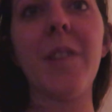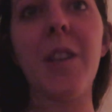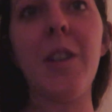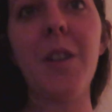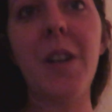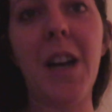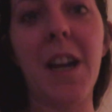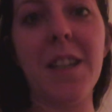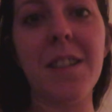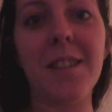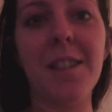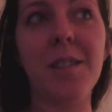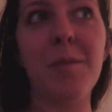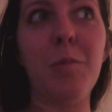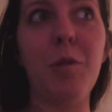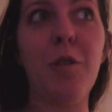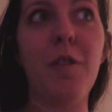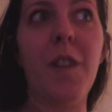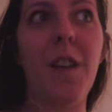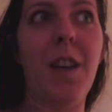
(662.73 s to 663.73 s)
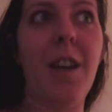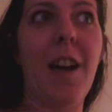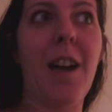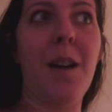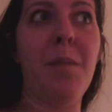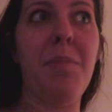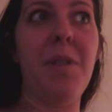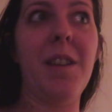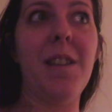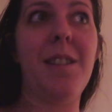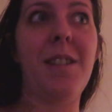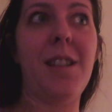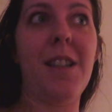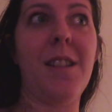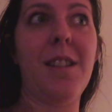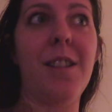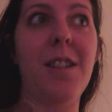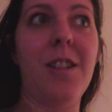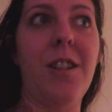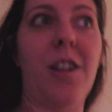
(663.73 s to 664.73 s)
You guys, this movie, Happiest
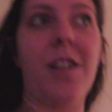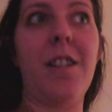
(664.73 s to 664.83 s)
Season